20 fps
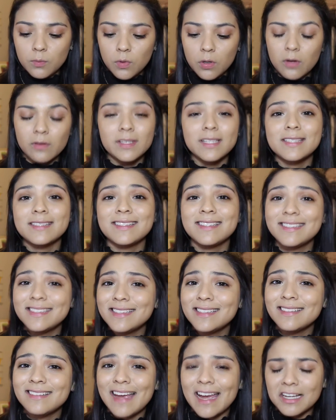Well, this
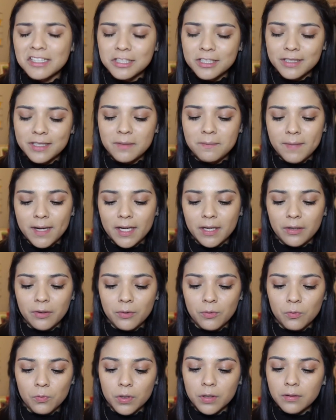isn't actually my
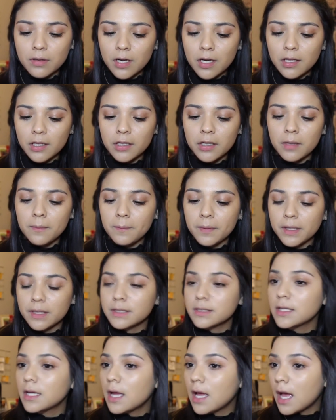real color,
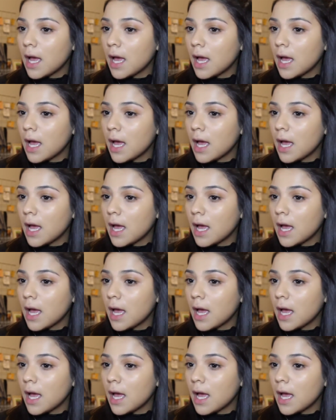but